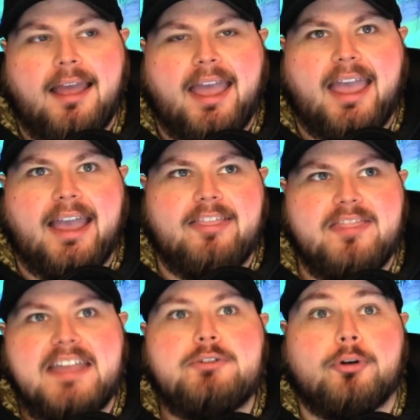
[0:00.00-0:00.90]

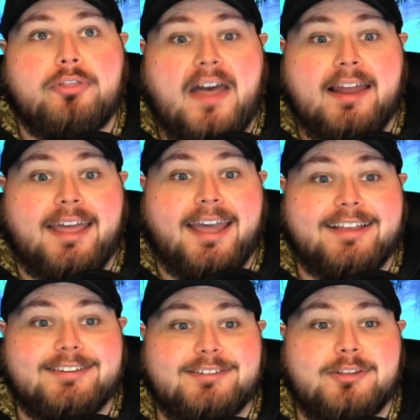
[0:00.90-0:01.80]
And they took that
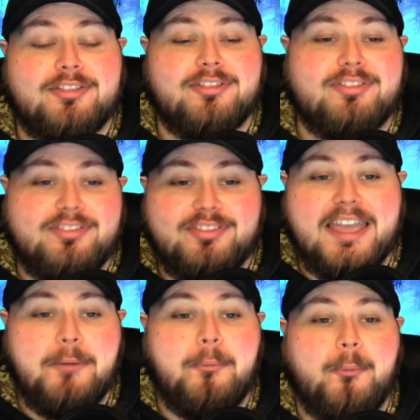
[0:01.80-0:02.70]
as
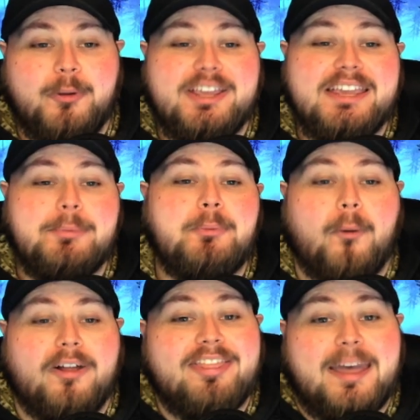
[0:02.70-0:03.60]
he would
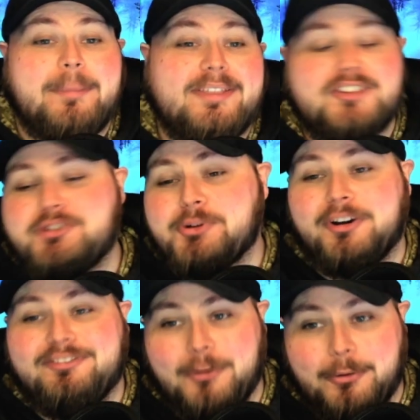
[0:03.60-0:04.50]
want them in the
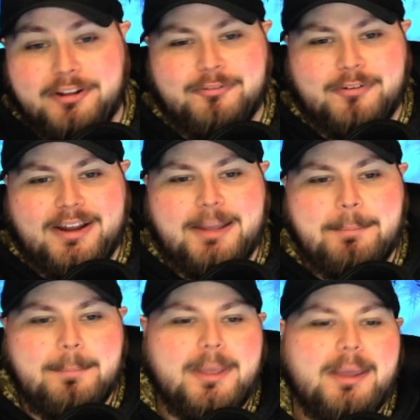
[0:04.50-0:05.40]
jury voting for
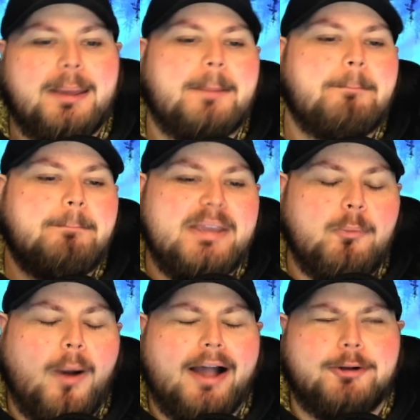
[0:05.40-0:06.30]
him.
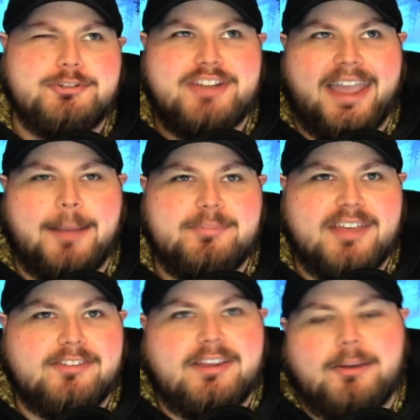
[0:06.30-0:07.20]
Meanwhile, JM
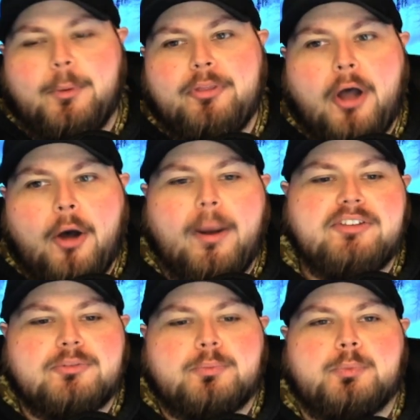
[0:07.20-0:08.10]
says, like, well, no, I
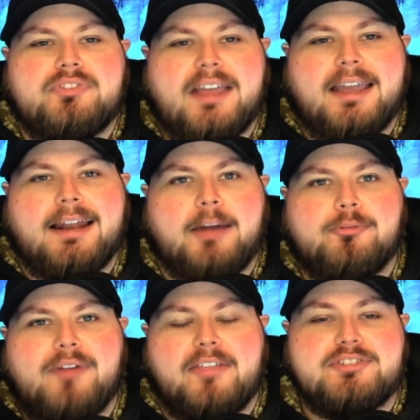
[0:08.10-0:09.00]
just was saying
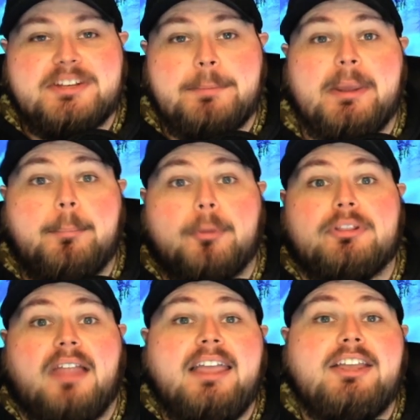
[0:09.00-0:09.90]
I'd rather see
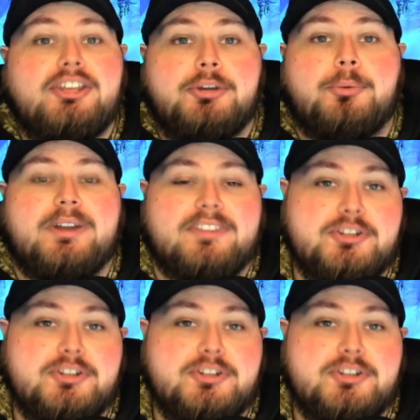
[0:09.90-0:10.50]
people like you in the